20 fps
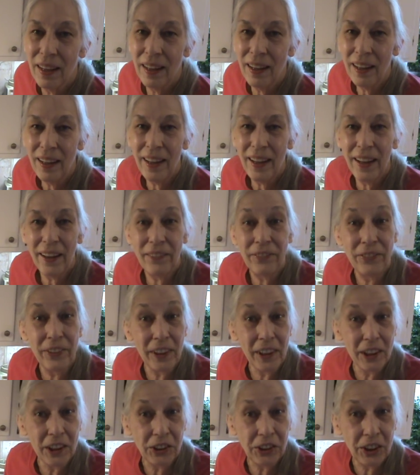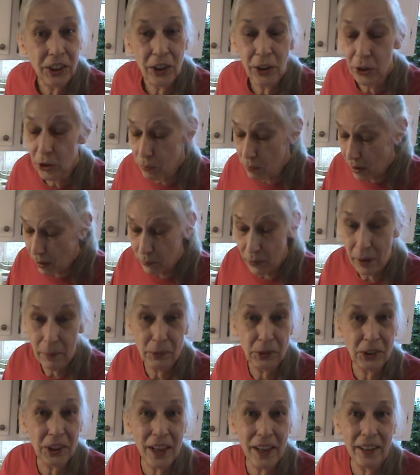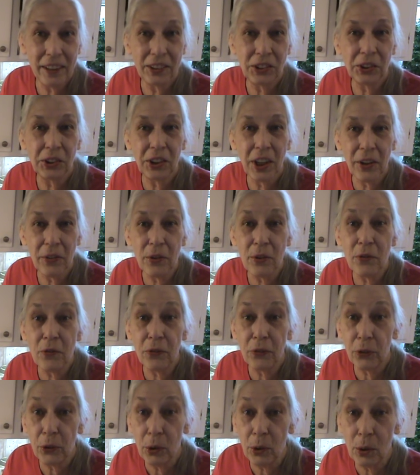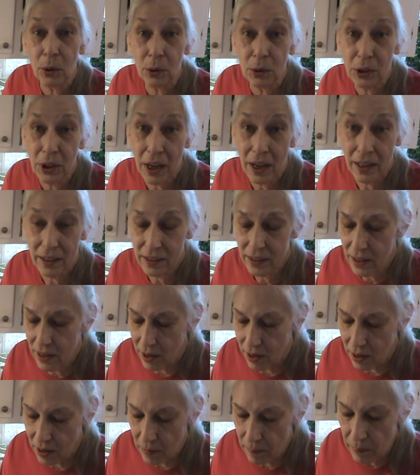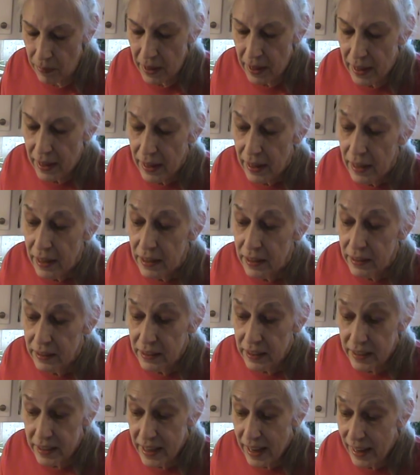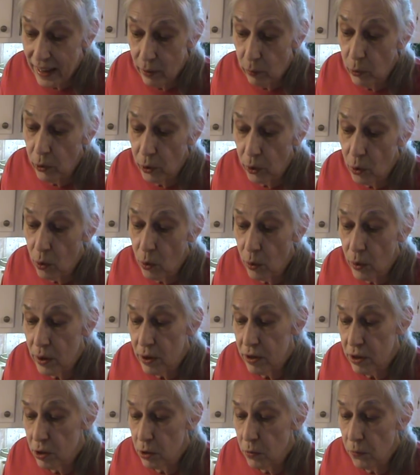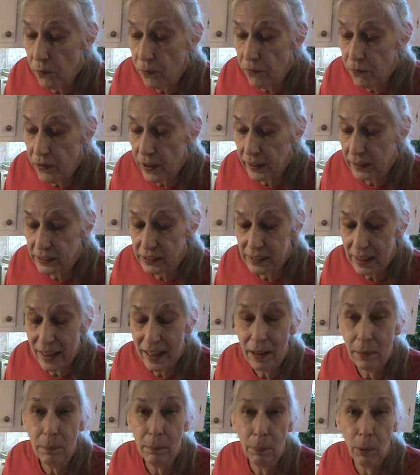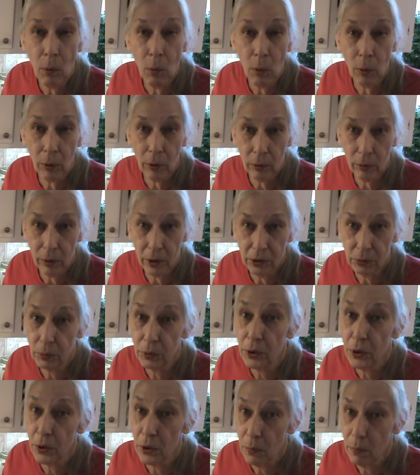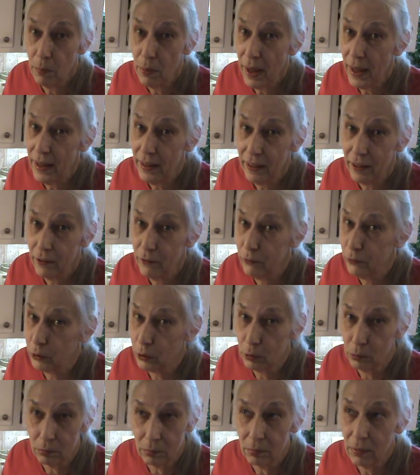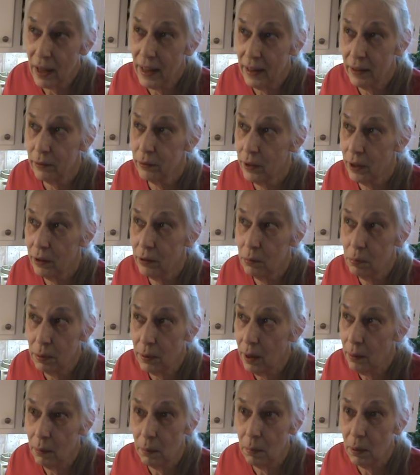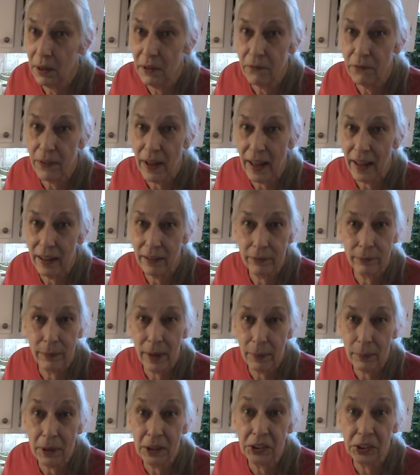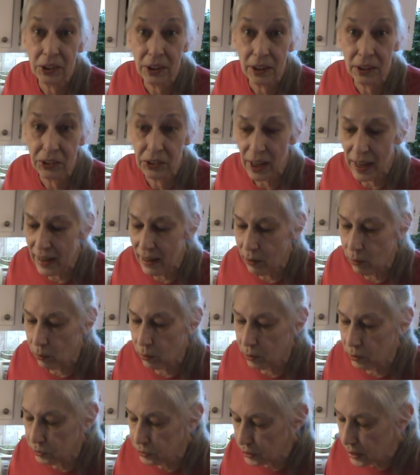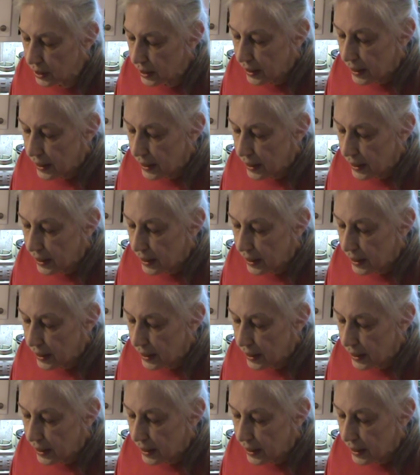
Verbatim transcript: Hi, Phyllis here. My website is southern frugal dot com. Today we're going to fix a pork roast. We're going to bake it for, I don't know, probably five, maybe six hours.